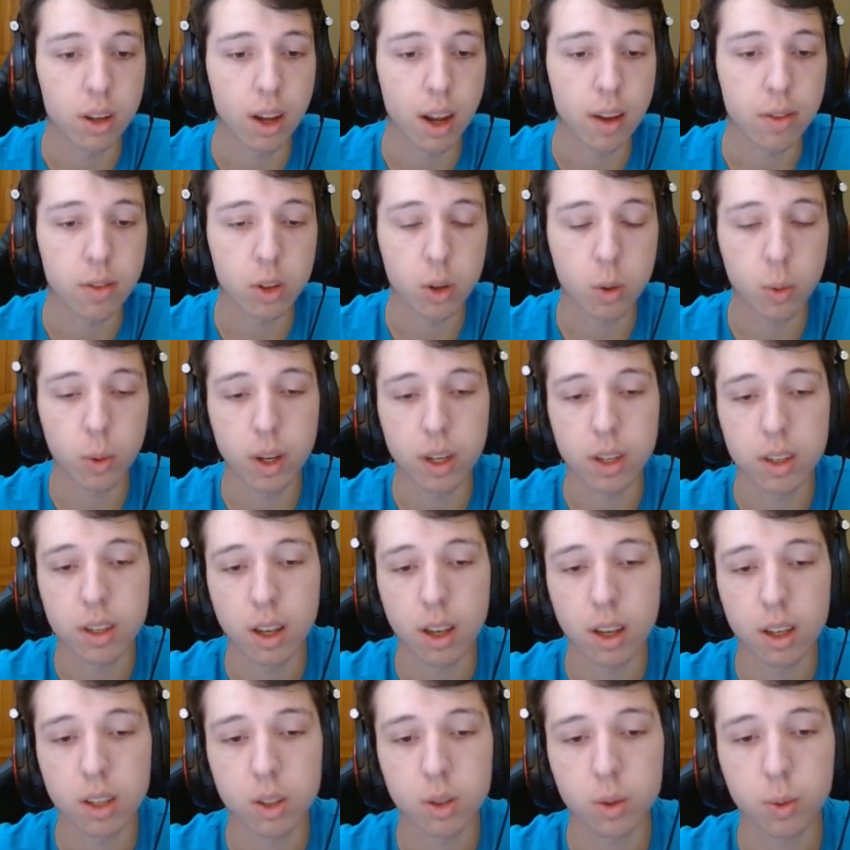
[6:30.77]
After queen
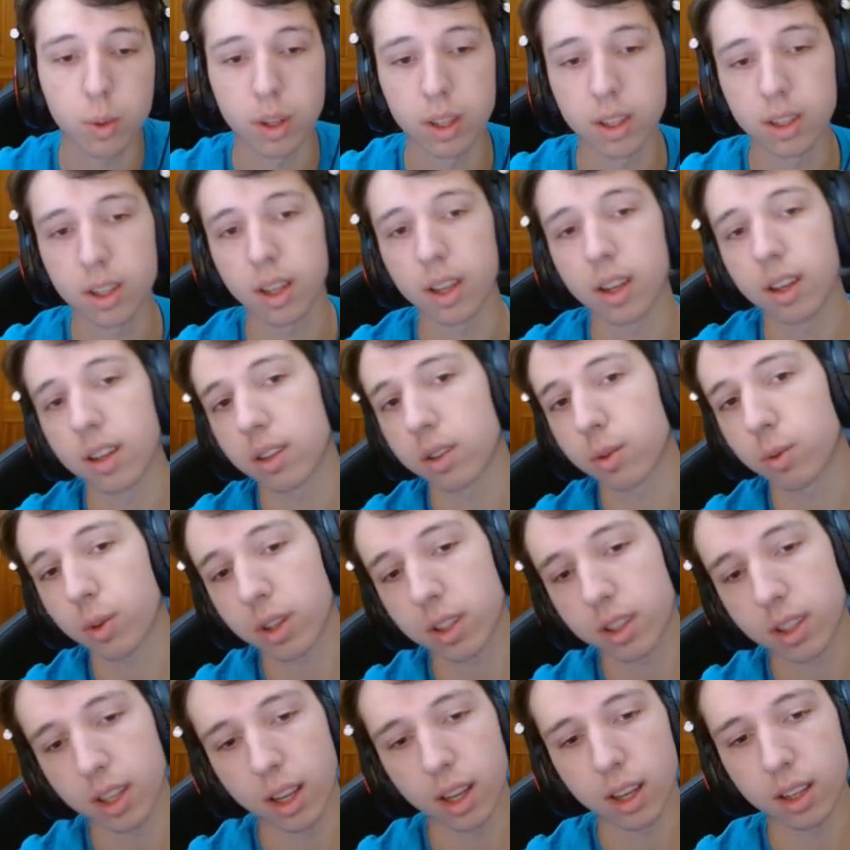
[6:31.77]
takes,
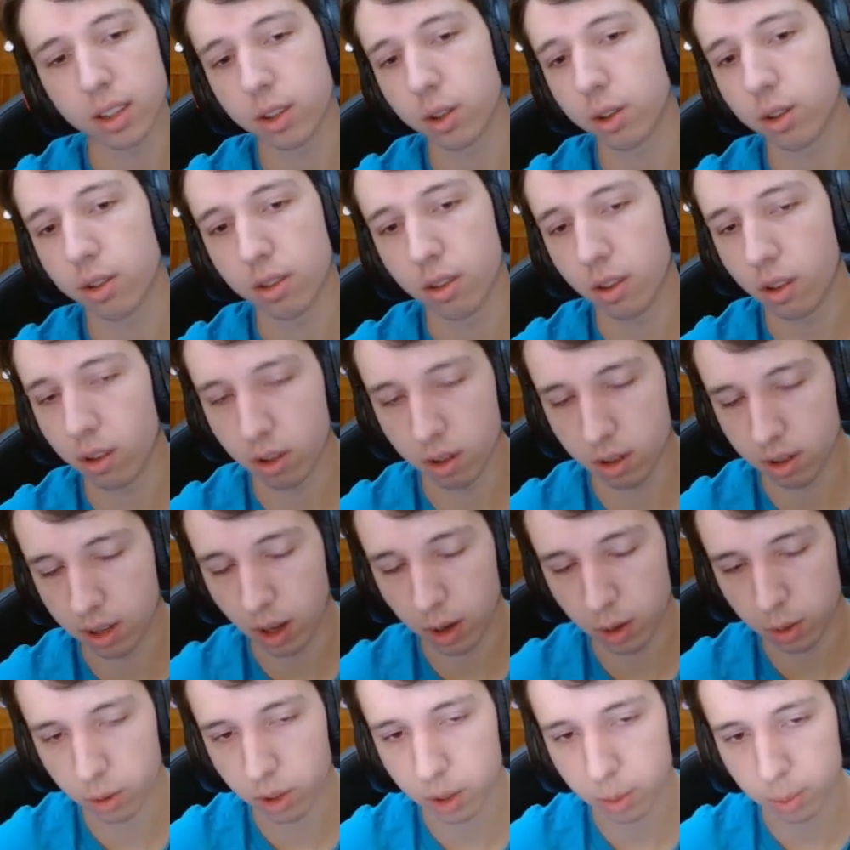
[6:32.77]
rook takes, you're just
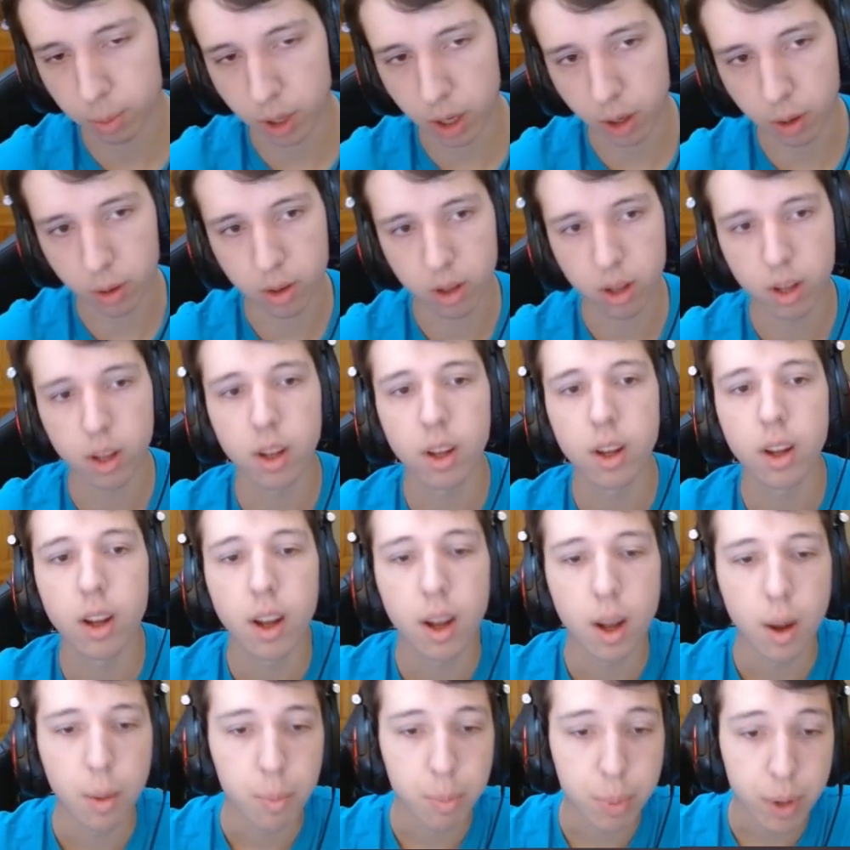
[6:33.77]
down rook, bro.
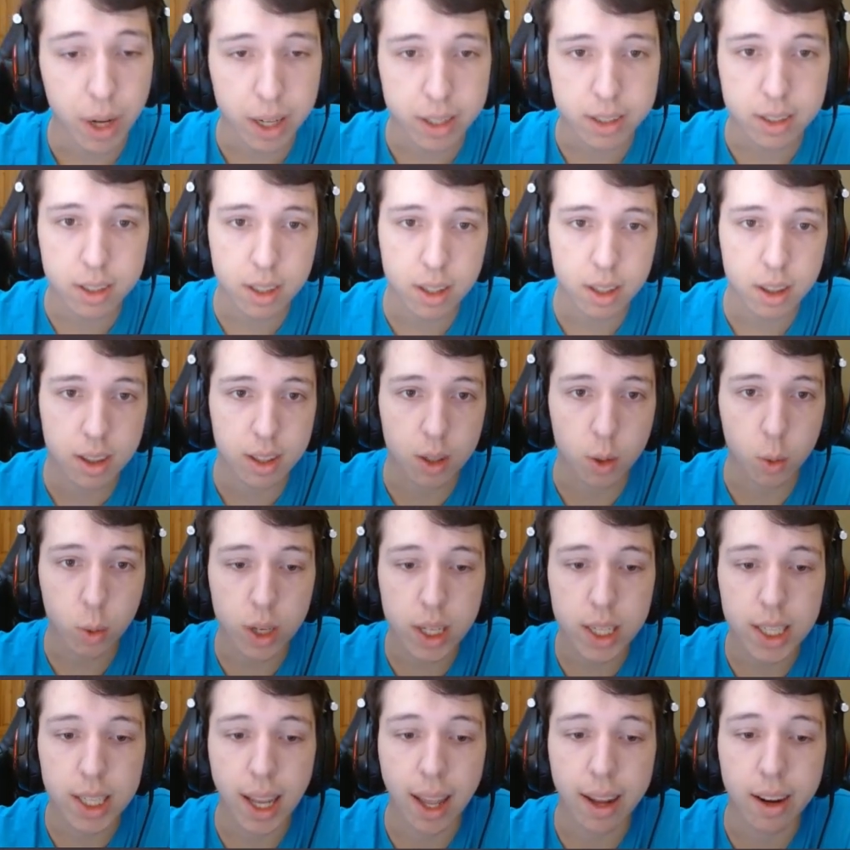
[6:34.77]
But the
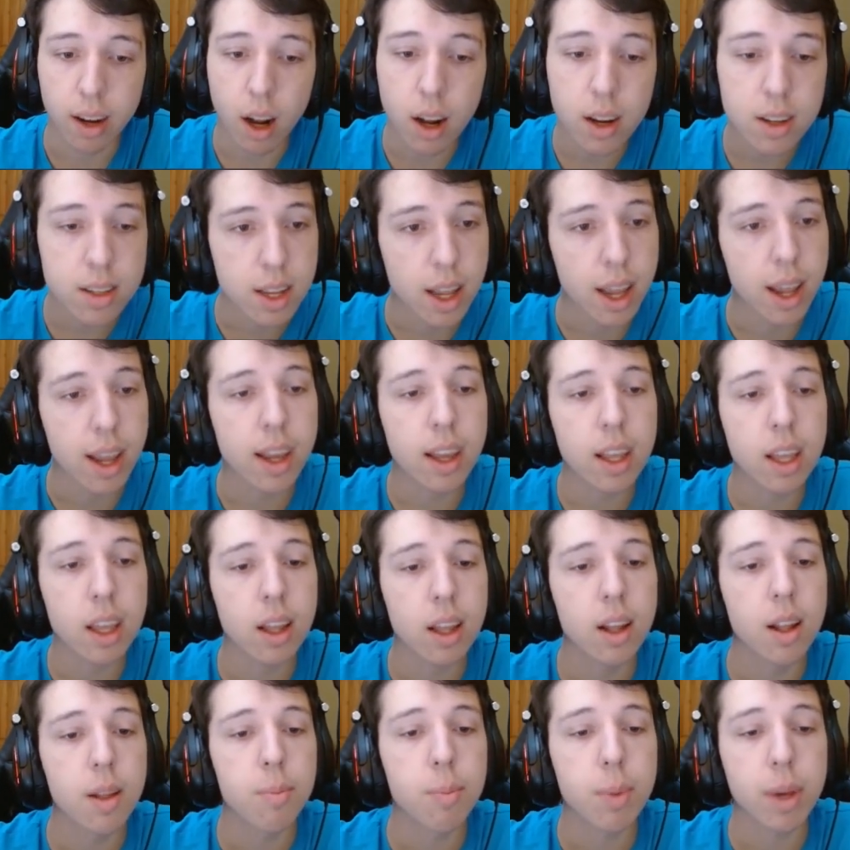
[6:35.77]
queen cannot take,
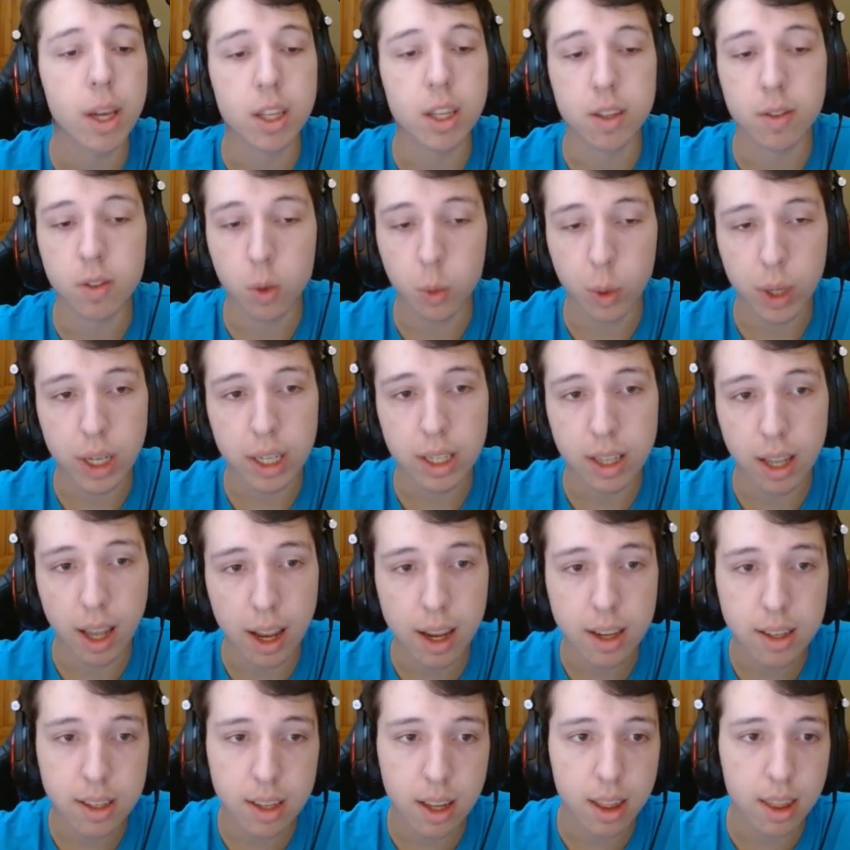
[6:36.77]
because if queen
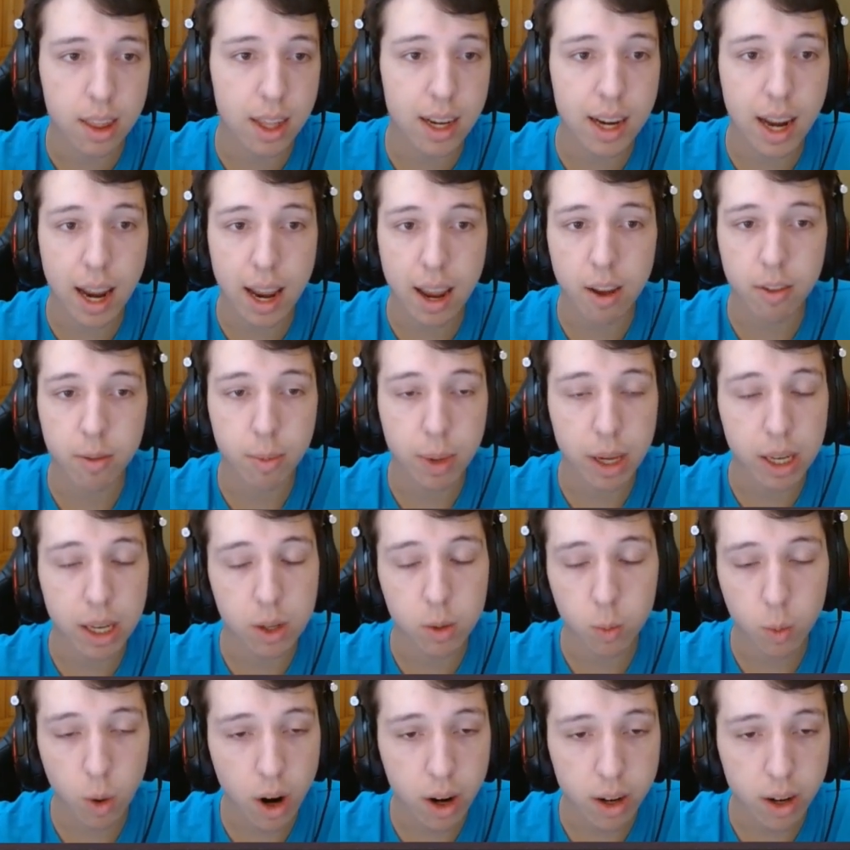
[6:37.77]
takes, then I have mate
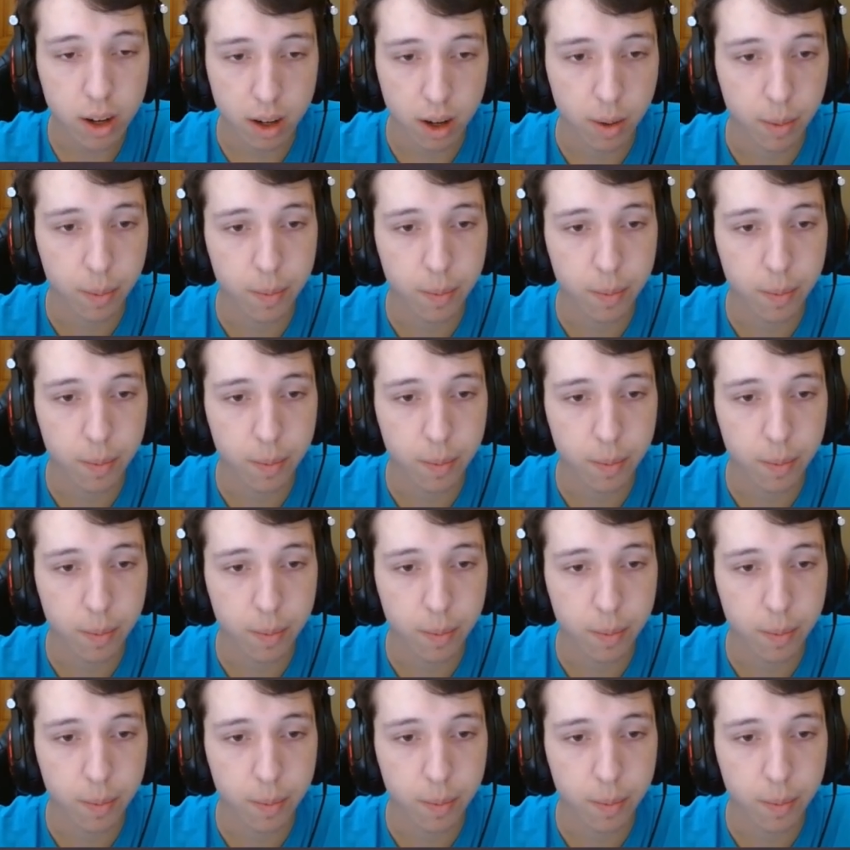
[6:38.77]
in 1.